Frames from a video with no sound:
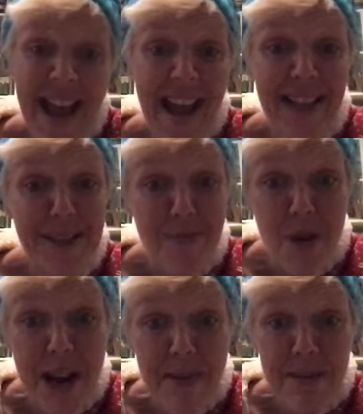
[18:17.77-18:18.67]
and some
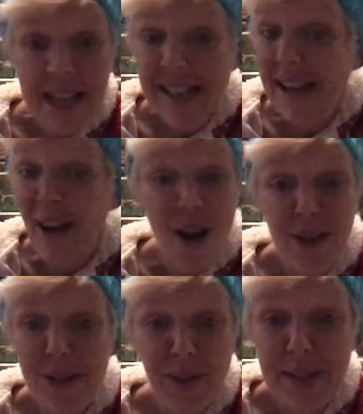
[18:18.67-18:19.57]
more updates and all
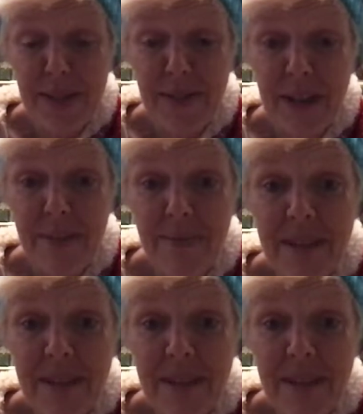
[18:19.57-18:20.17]
sorts of fun.